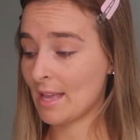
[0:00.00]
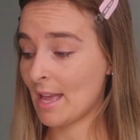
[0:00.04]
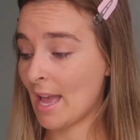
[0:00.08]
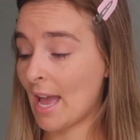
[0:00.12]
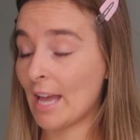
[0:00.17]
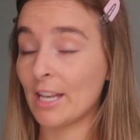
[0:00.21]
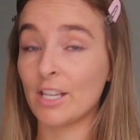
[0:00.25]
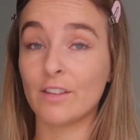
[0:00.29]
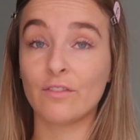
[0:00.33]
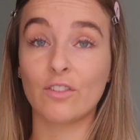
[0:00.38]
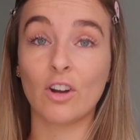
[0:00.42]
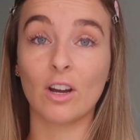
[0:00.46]

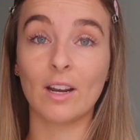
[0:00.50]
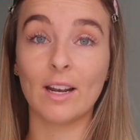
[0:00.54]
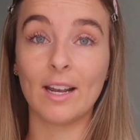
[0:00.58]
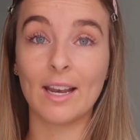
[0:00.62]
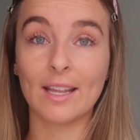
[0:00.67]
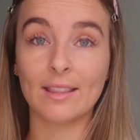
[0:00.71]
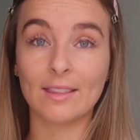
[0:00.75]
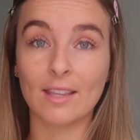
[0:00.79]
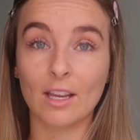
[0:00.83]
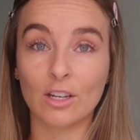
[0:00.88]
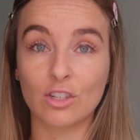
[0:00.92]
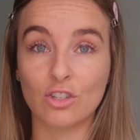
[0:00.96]
And you've got to
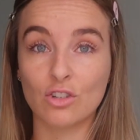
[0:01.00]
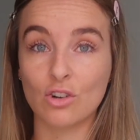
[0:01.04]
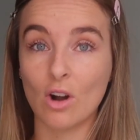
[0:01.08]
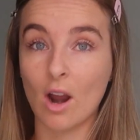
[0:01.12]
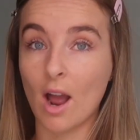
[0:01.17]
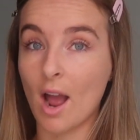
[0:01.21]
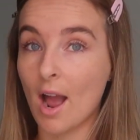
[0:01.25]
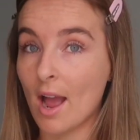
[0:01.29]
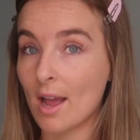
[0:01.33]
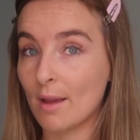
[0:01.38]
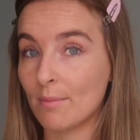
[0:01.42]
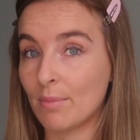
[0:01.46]
let that
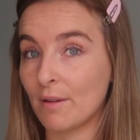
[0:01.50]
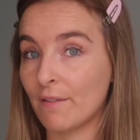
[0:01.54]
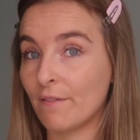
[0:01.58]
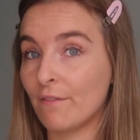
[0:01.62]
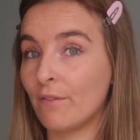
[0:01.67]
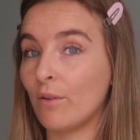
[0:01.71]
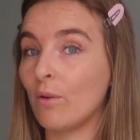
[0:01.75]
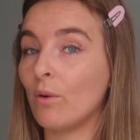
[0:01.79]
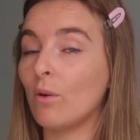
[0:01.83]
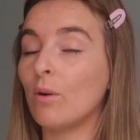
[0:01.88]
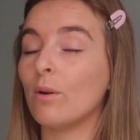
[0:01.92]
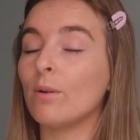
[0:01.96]
dry
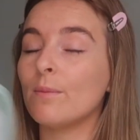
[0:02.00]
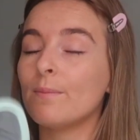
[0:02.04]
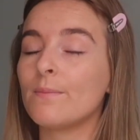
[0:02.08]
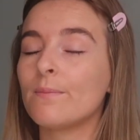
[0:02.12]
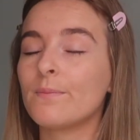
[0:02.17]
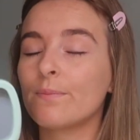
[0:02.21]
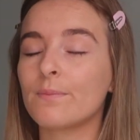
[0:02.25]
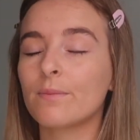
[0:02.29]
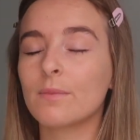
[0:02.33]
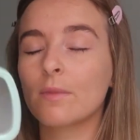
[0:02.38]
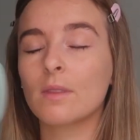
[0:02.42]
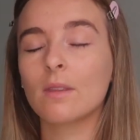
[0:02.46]

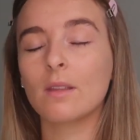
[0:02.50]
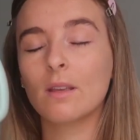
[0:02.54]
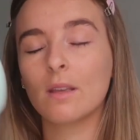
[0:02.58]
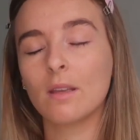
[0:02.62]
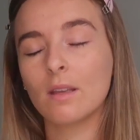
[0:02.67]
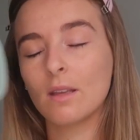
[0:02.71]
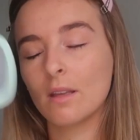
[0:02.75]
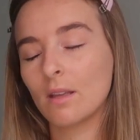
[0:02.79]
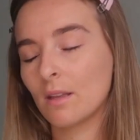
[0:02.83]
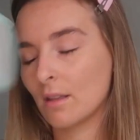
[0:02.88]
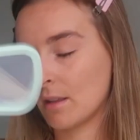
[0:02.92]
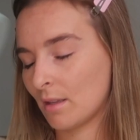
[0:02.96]
before
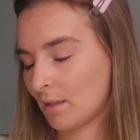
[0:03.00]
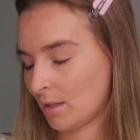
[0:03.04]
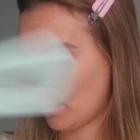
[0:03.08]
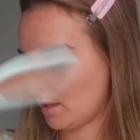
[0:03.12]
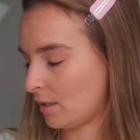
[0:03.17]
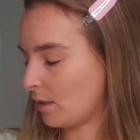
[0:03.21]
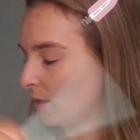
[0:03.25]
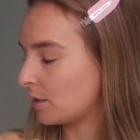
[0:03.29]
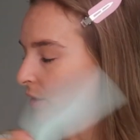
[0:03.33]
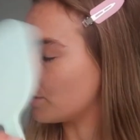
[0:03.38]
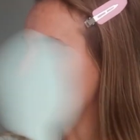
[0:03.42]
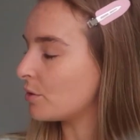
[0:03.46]

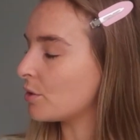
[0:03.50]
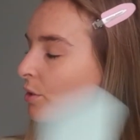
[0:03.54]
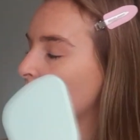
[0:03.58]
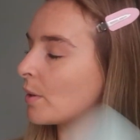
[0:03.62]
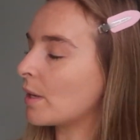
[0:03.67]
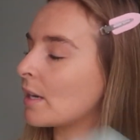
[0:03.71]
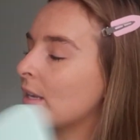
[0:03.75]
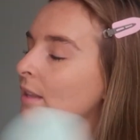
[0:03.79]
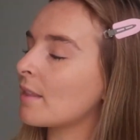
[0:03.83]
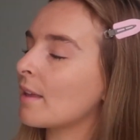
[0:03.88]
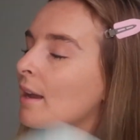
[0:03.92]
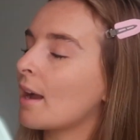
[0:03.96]
you do
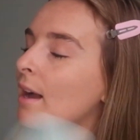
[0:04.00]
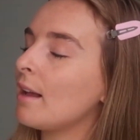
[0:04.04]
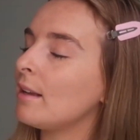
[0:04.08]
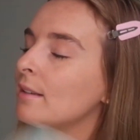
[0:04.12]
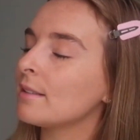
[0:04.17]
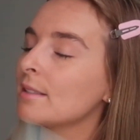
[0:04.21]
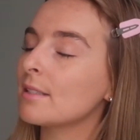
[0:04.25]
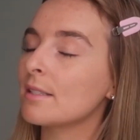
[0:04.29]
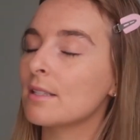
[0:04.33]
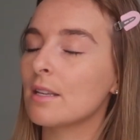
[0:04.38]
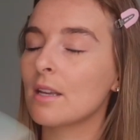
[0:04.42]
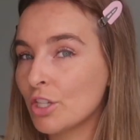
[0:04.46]
anything
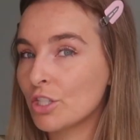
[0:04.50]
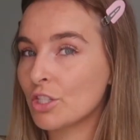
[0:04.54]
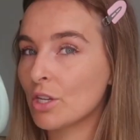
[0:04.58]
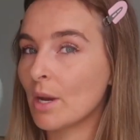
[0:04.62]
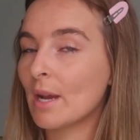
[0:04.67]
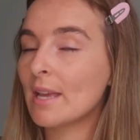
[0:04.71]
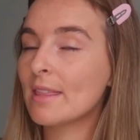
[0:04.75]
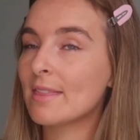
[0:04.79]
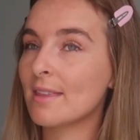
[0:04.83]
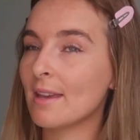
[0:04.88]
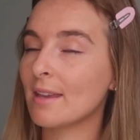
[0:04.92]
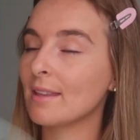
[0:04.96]
else. So
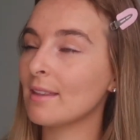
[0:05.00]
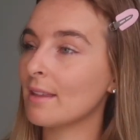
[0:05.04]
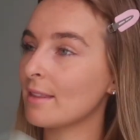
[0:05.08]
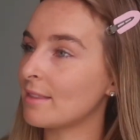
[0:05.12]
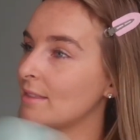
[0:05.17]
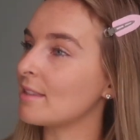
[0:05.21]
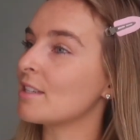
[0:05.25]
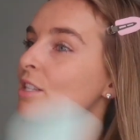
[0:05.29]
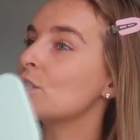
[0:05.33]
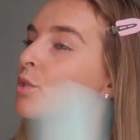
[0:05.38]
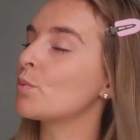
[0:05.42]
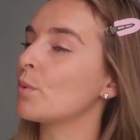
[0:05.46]
I think
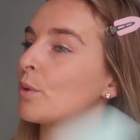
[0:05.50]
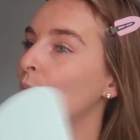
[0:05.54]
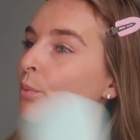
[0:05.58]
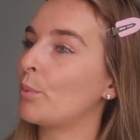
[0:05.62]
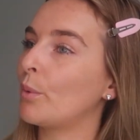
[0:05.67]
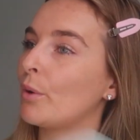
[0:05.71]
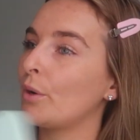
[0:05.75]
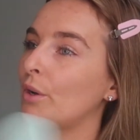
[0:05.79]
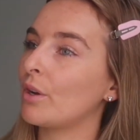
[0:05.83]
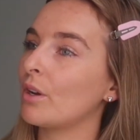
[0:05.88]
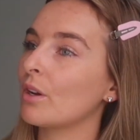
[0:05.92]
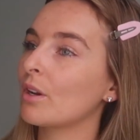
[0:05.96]
that this would
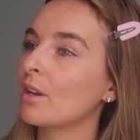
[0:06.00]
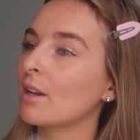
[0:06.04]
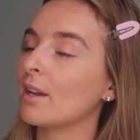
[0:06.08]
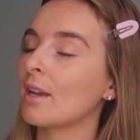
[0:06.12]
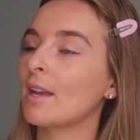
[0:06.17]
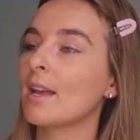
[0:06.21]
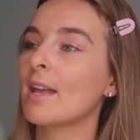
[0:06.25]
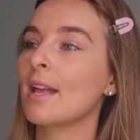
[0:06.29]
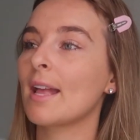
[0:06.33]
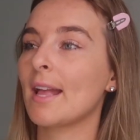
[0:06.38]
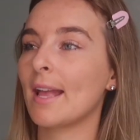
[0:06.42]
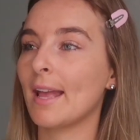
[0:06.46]
work
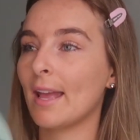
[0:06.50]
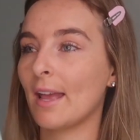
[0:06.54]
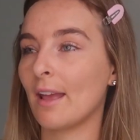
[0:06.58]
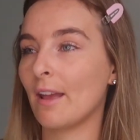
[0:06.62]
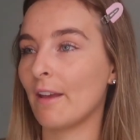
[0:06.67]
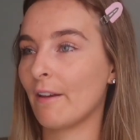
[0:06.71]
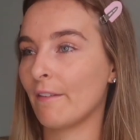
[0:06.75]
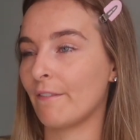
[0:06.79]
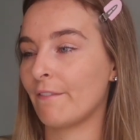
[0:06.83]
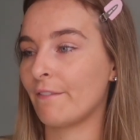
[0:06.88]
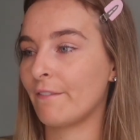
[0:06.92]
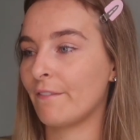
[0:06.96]

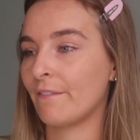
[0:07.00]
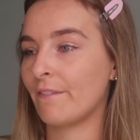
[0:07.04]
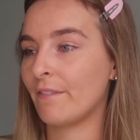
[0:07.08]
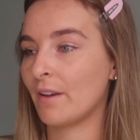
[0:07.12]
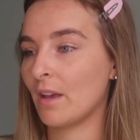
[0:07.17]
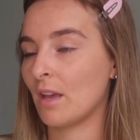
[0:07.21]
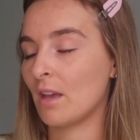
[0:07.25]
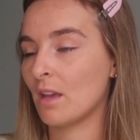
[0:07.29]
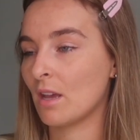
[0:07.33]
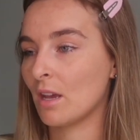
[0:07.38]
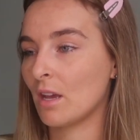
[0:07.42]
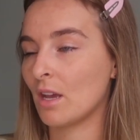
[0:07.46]
if
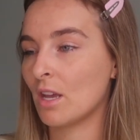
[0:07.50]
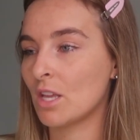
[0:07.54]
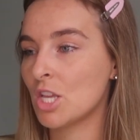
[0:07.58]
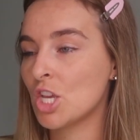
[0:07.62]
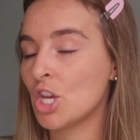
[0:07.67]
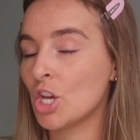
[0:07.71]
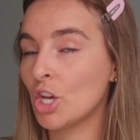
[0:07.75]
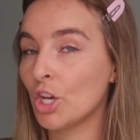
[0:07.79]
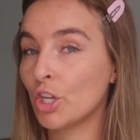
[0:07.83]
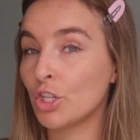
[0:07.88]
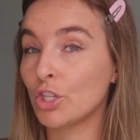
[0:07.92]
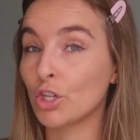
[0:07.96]

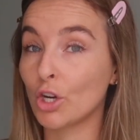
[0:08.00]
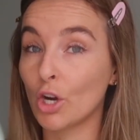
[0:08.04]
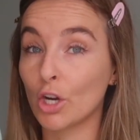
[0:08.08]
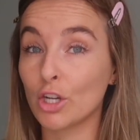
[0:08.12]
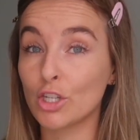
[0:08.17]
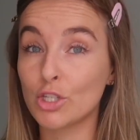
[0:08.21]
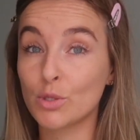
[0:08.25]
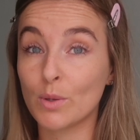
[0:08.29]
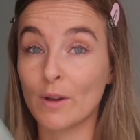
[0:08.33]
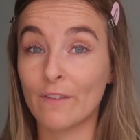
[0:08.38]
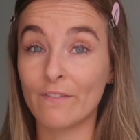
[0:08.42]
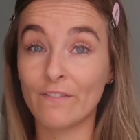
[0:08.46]
you're
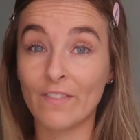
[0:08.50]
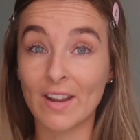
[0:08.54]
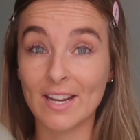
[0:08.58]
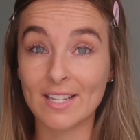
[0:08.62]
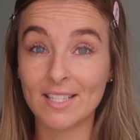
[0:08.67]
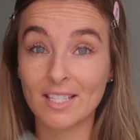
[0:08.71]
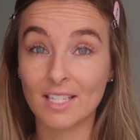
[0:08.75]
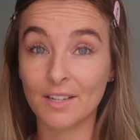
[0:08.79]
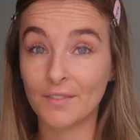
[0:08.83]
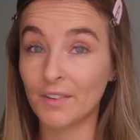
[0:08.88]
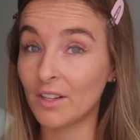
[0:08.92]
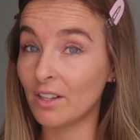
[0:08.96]
going to a
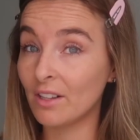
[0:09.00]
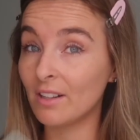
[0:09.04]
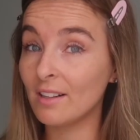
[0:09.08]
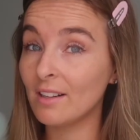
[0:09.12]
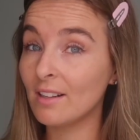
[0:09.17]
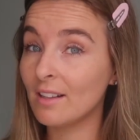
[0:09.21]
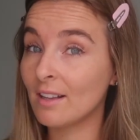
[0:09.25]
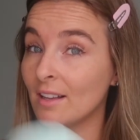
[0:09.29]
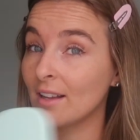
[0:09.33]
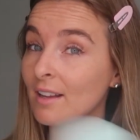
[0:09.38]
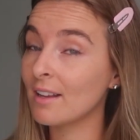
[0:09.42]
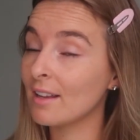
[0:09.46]

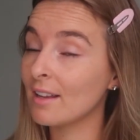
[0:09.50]
festival